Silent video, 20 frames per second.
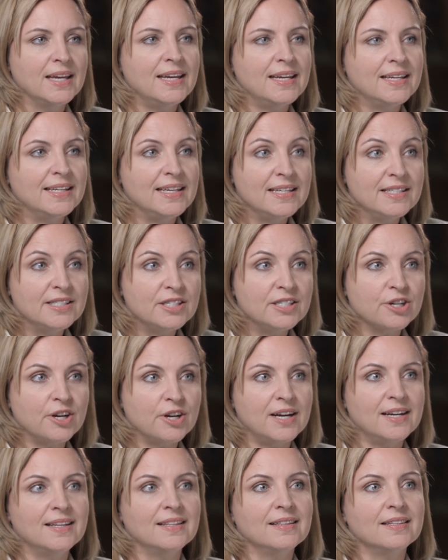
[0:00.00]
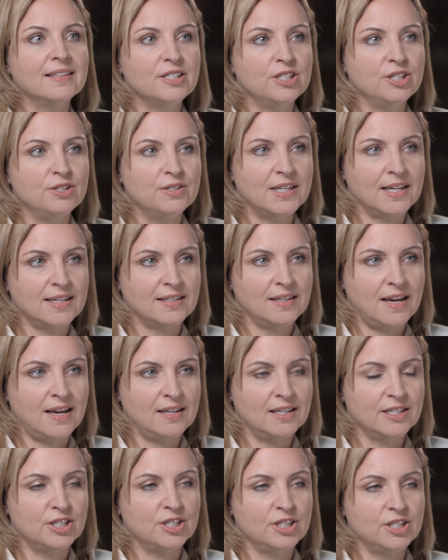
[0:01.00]
in integrating this new
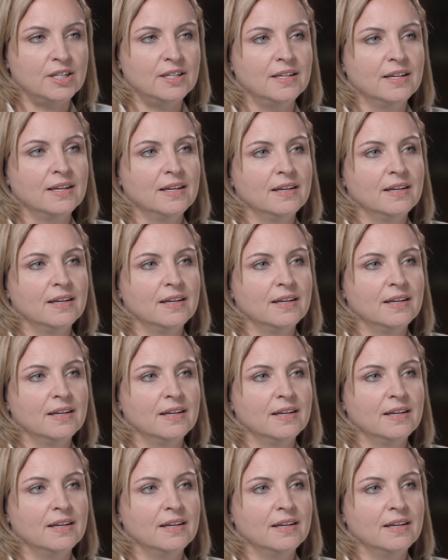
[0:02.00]
technology